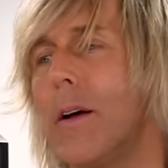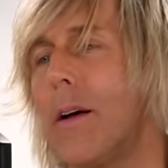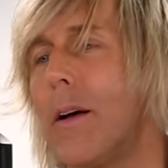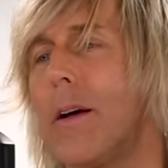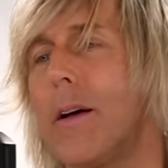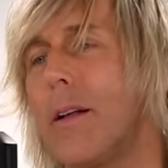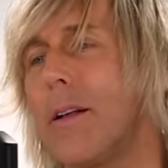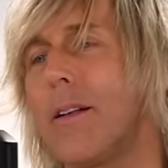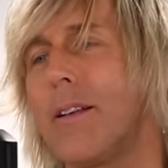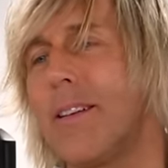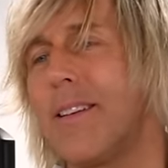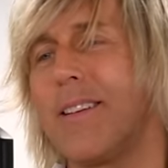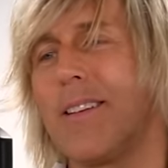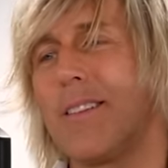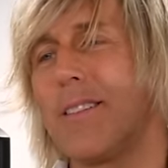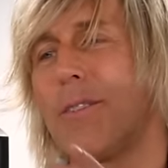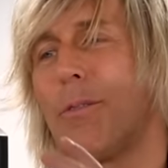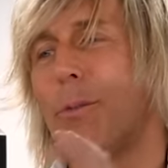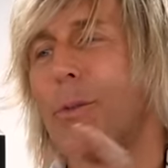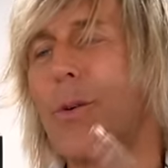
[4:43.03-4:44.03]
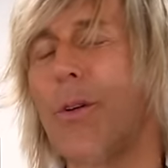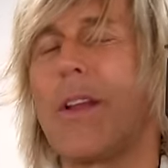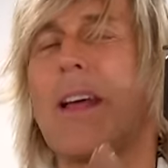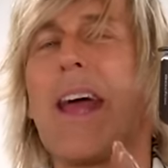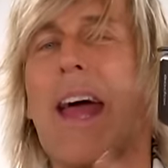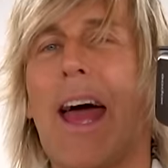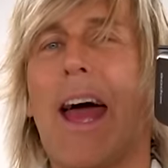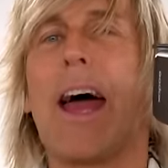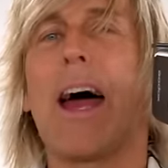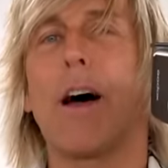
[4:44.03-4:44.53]
It doesn't really
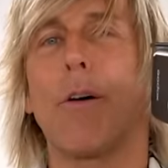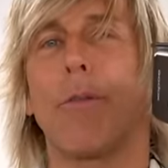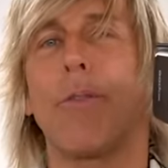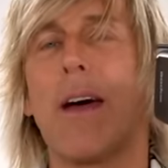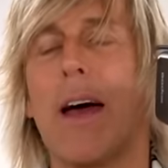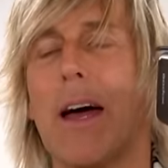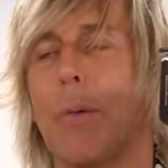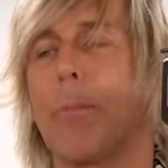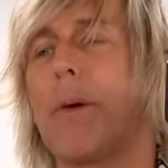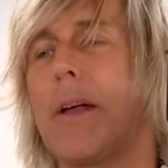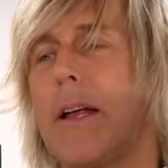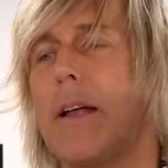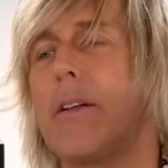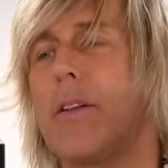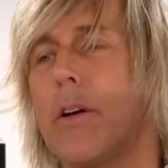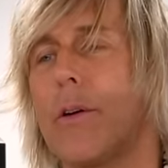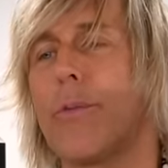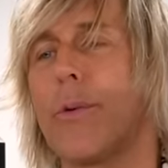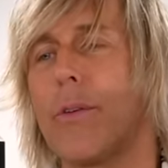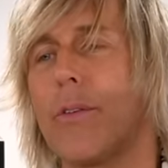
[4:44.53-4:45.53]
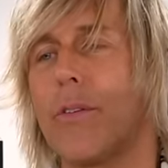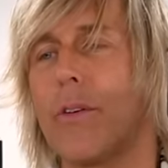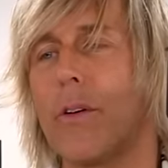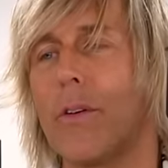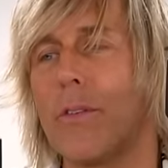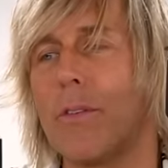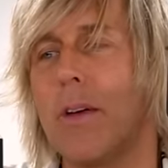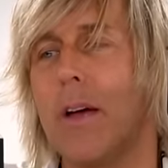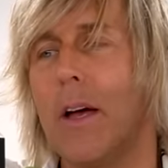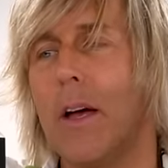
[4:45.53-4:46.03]
have that many
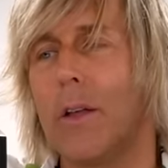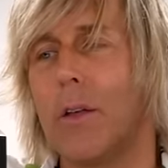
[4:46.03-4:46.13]
differences.